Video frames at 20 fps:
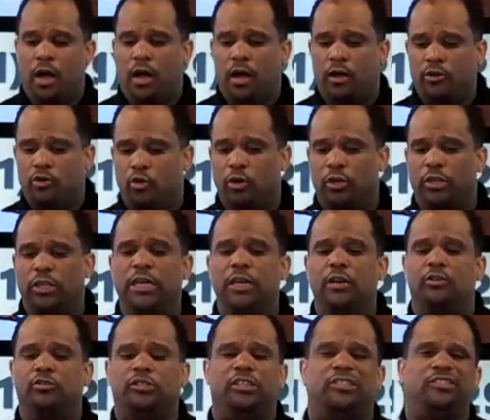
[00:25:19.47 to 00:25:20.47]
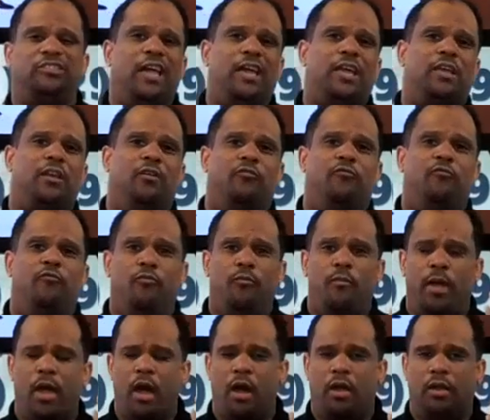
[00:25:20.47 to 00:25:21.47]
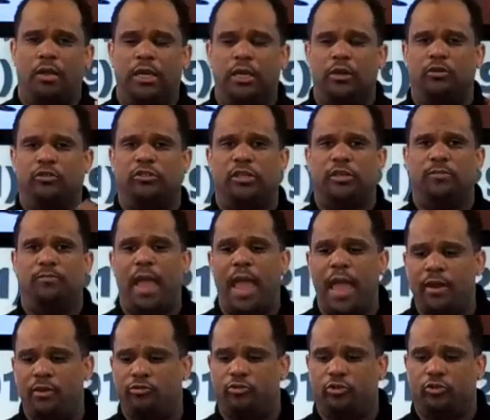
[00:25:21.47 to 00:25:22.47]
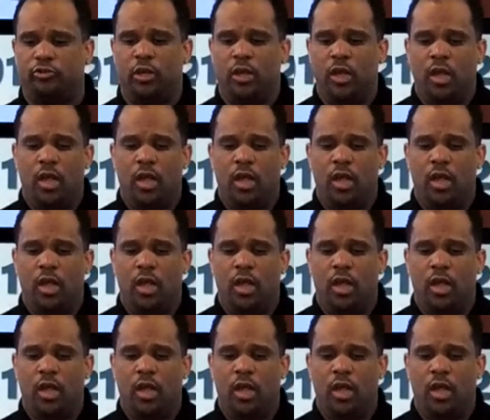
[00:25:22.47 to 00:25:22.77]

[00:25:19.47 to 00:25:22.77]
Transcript: Your leaders, executive leaders and managers,